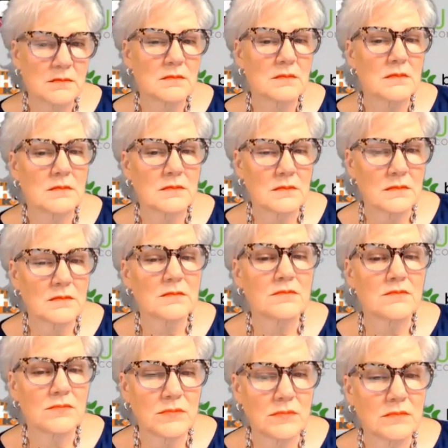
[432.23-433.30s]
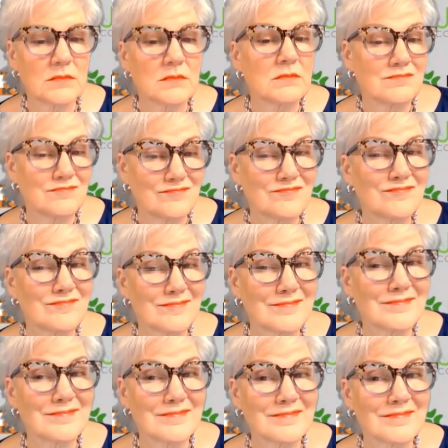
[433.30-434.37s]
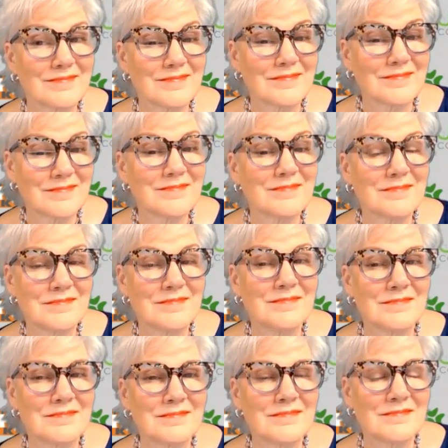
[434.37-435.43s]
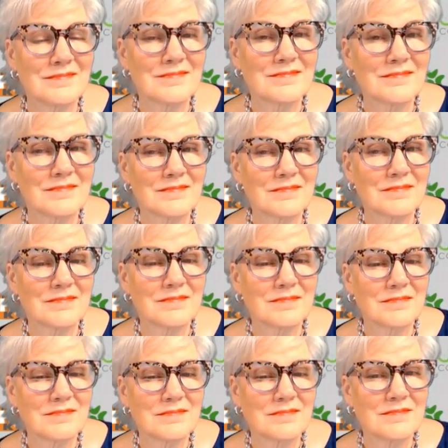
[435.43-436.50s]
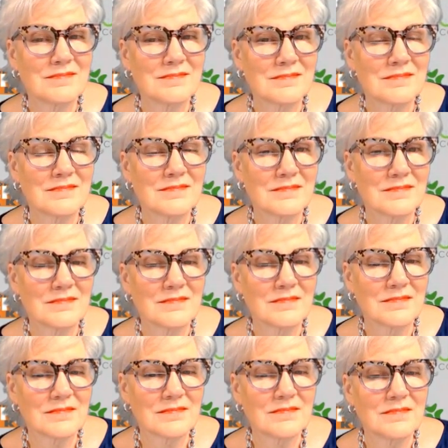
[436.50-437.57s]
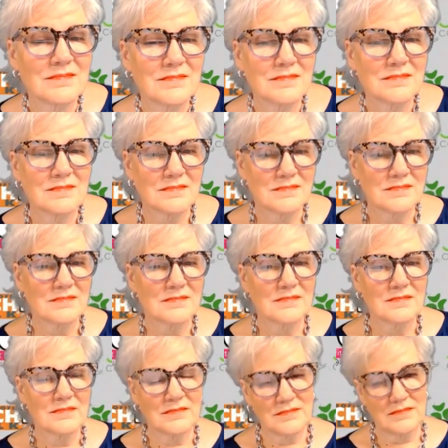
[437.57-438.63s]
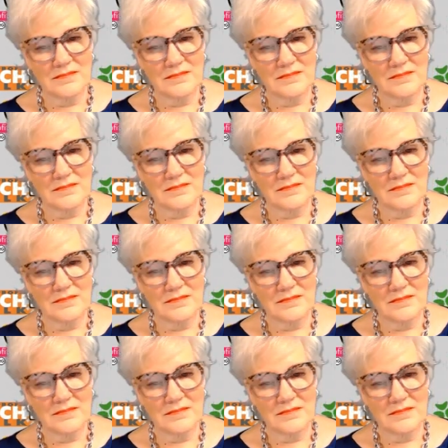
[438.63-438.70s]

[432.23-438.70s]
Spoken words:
[no speech]